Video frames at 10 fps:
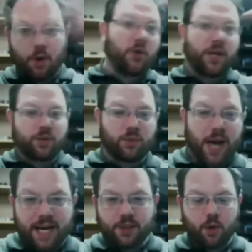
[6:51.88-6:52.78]
all these
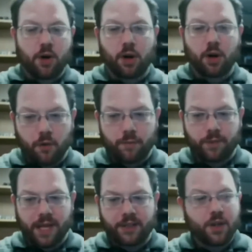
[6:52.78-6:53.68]
rakes going all over the
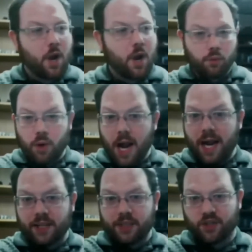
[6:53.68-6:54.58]
place,
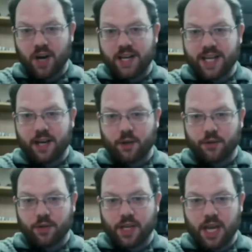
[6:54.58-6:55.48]
Rhyas is trying to take out
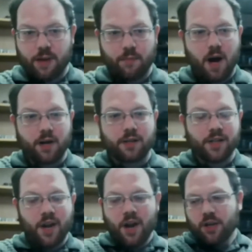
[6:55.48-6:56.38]
those key
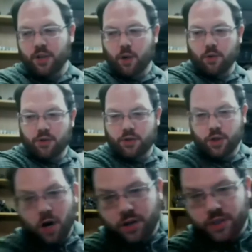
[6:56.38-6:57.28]
models. So
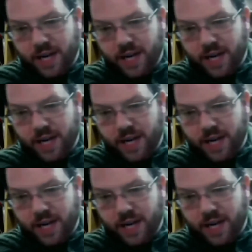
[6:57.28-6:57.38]
charge